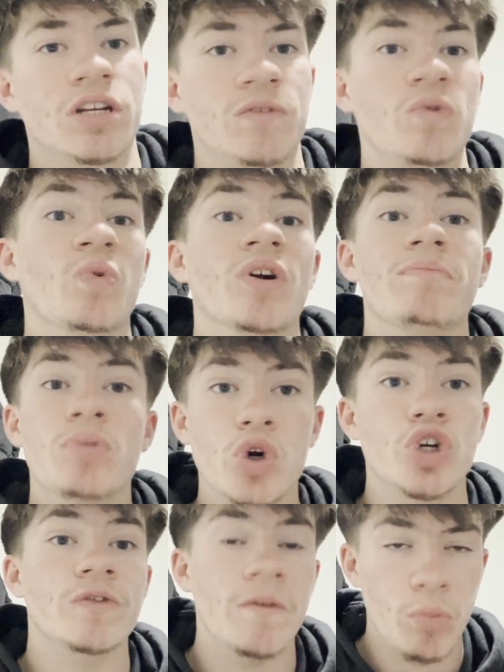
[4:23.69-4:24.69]
and if we want to
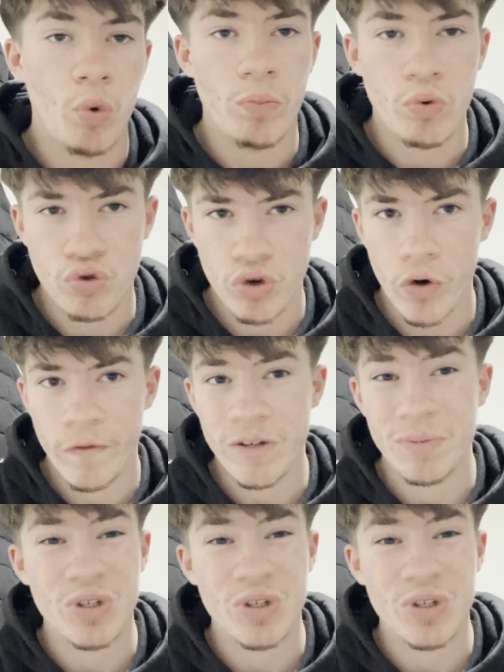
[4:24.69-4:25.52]
push for multiple trophies,